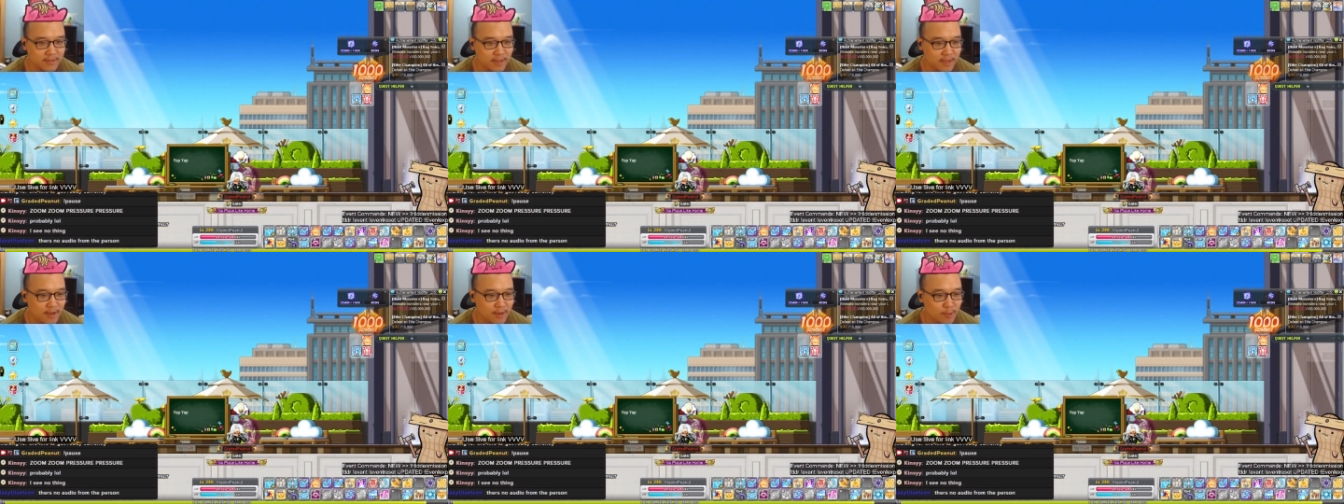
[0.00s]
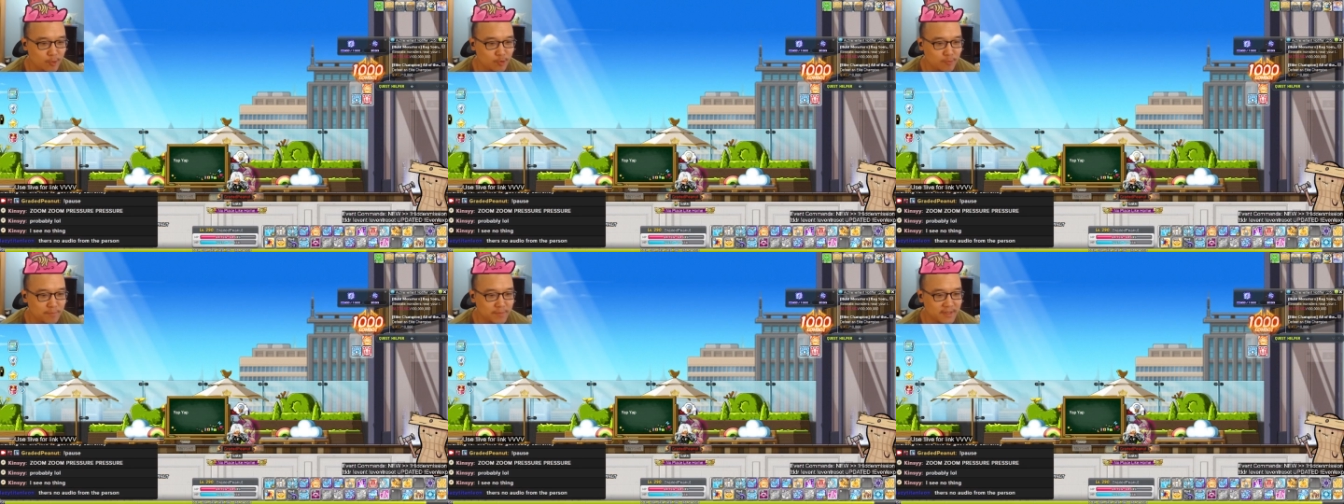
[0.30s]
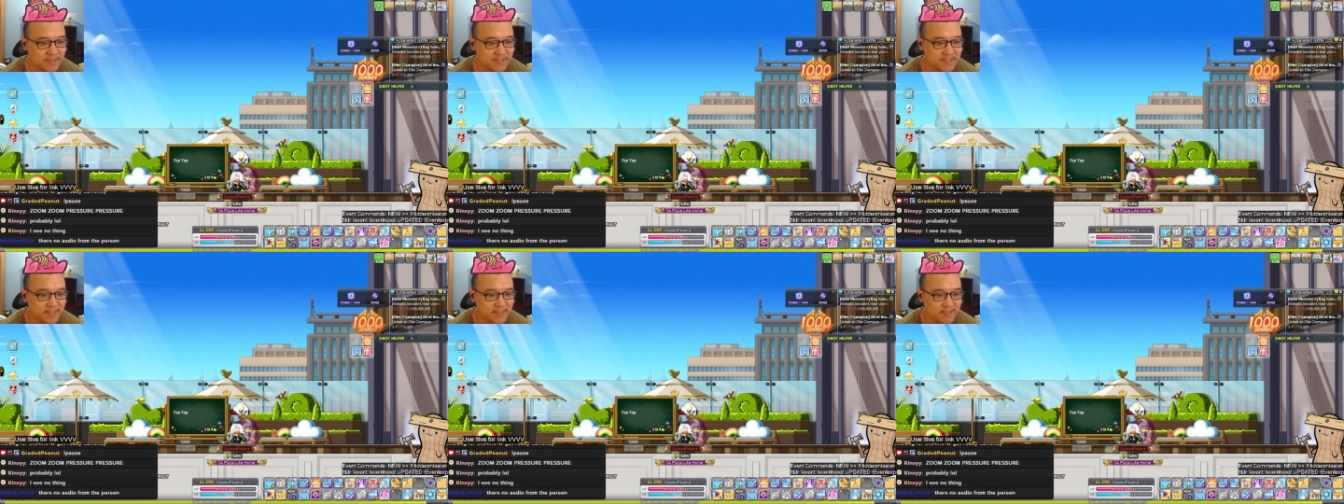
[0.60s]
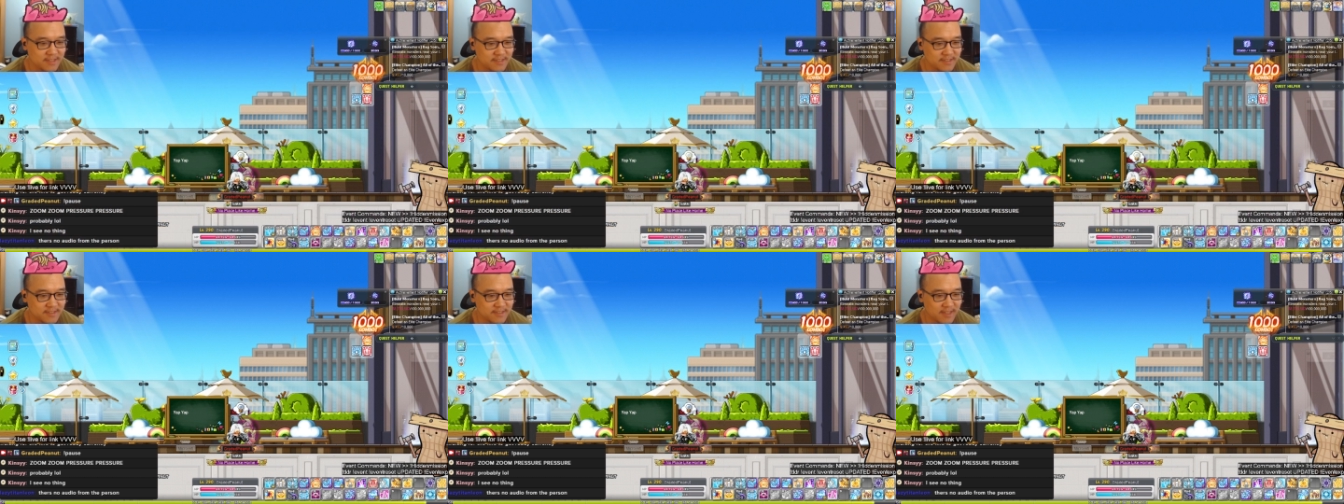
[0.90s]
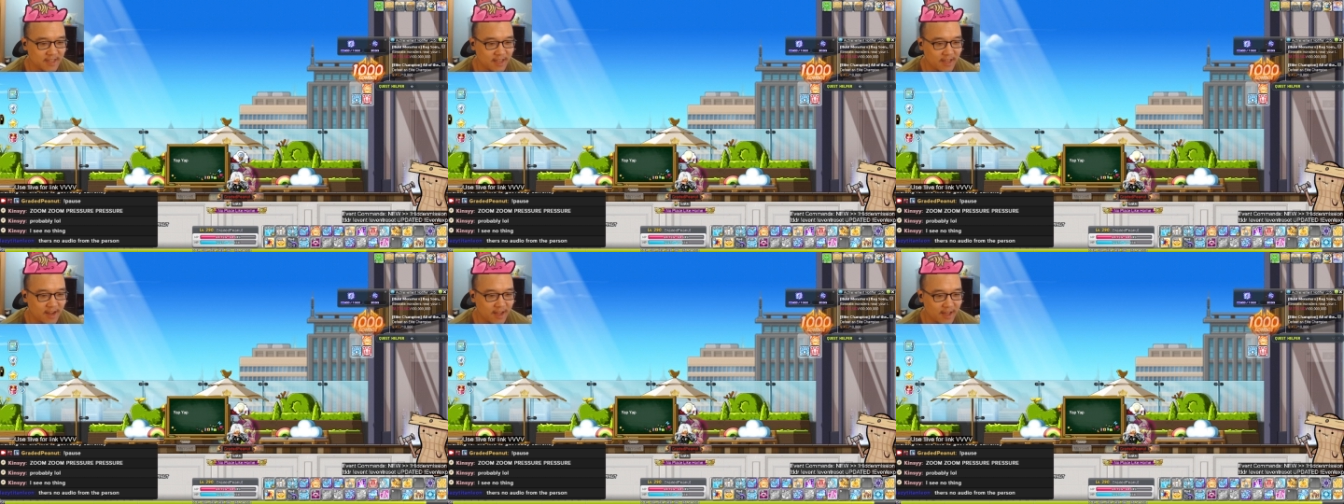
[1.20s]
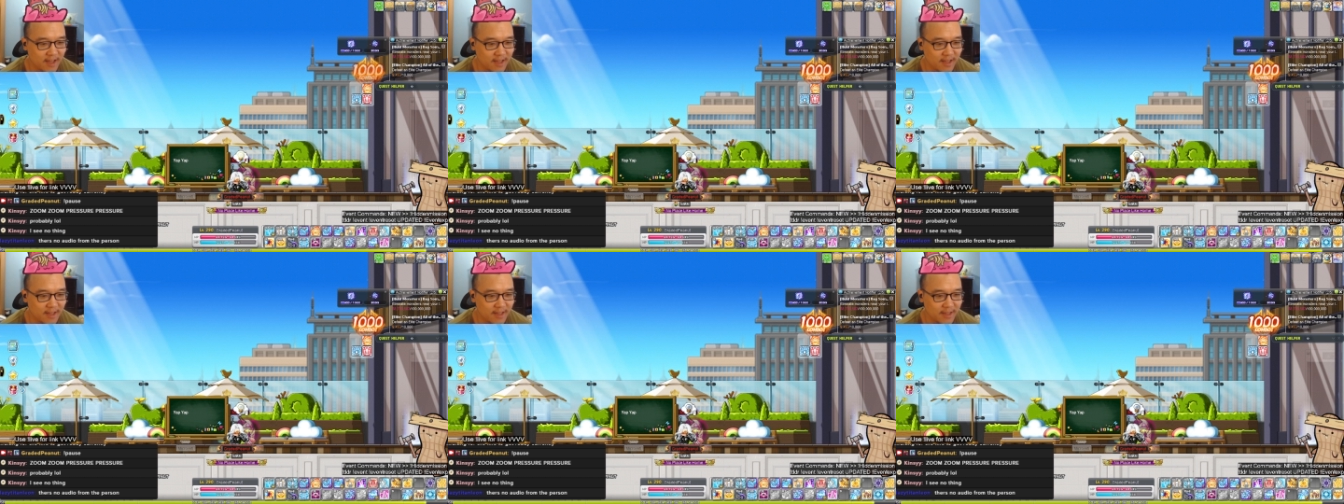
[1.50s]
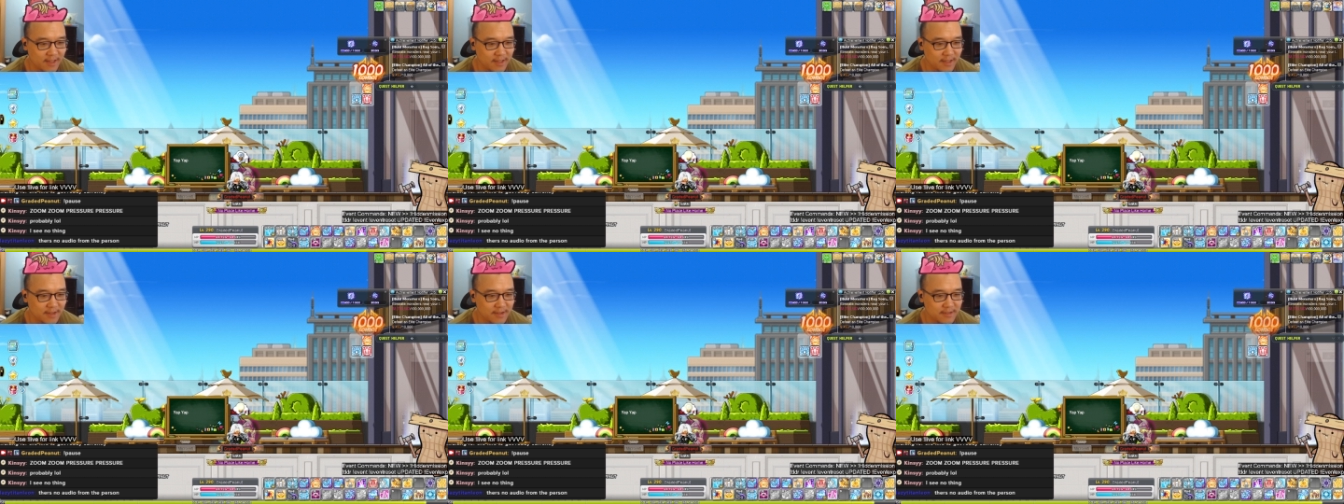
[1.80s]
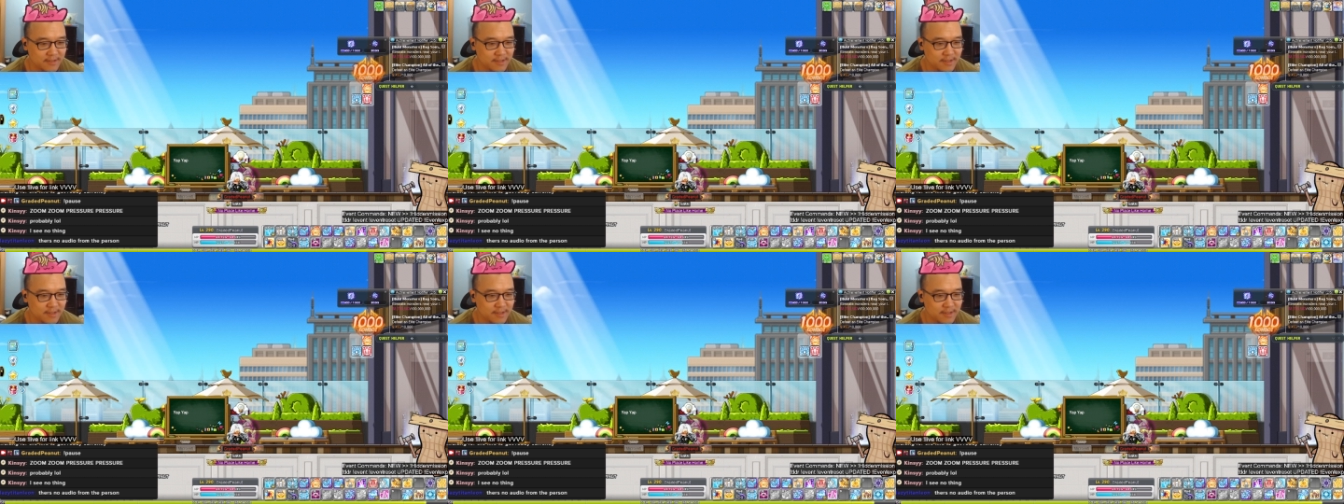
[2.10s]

an oopsies, and I